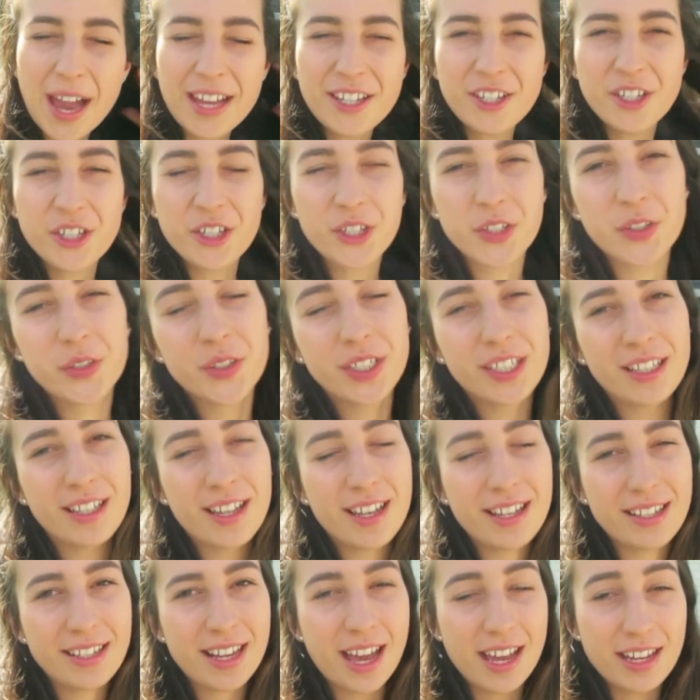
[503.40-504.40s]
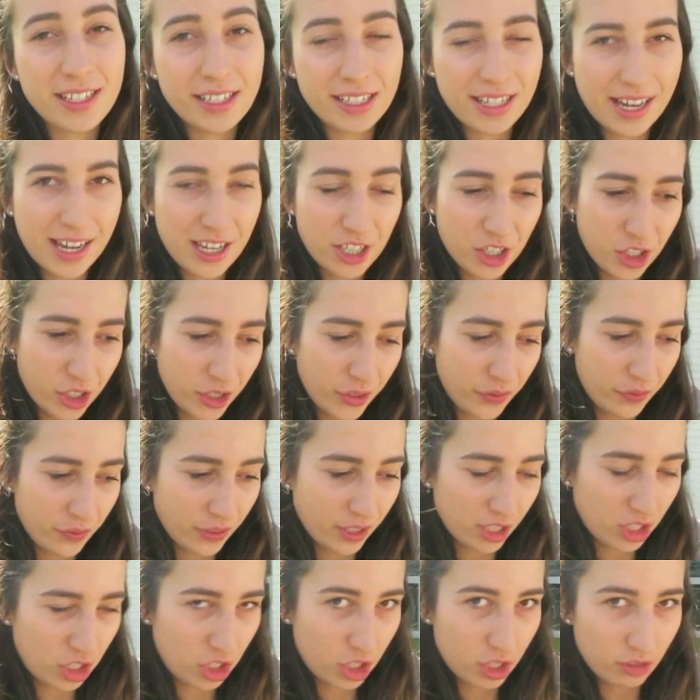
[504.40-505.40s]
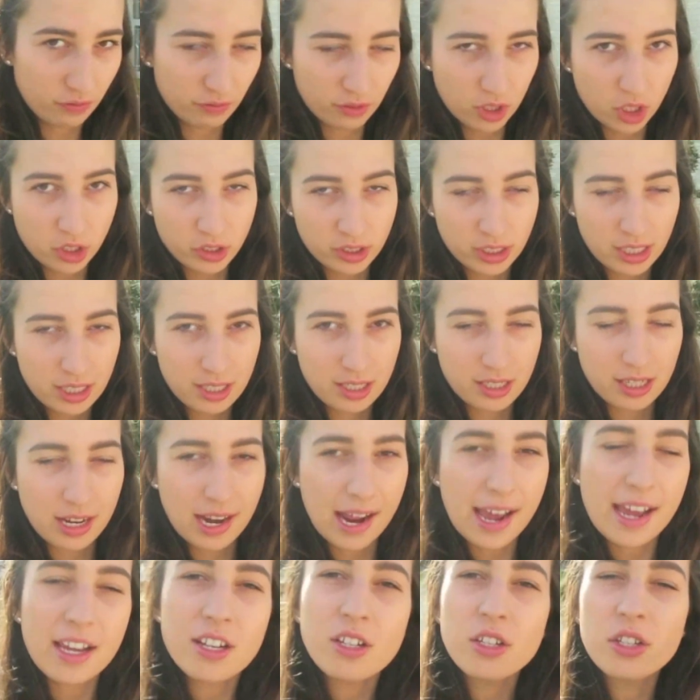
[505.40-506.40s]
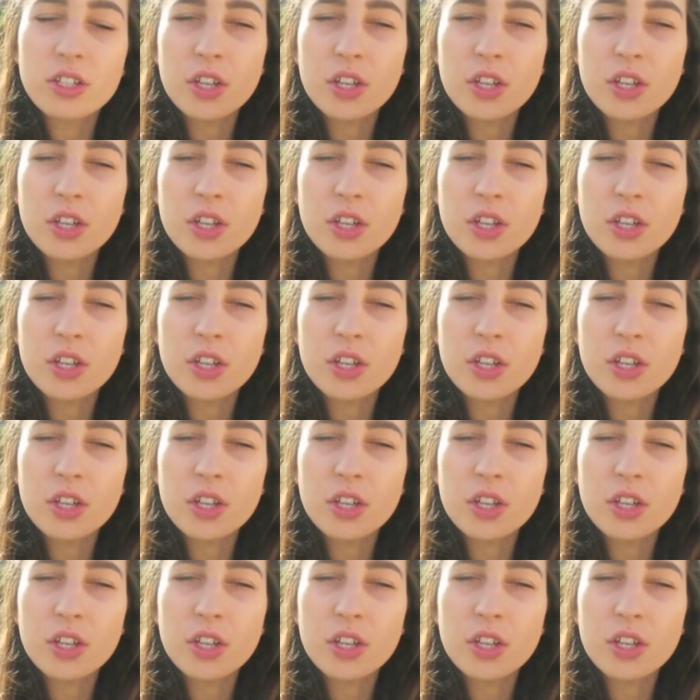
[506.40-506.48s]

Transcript: I just realized I didn't actually finish the vlog yesterday,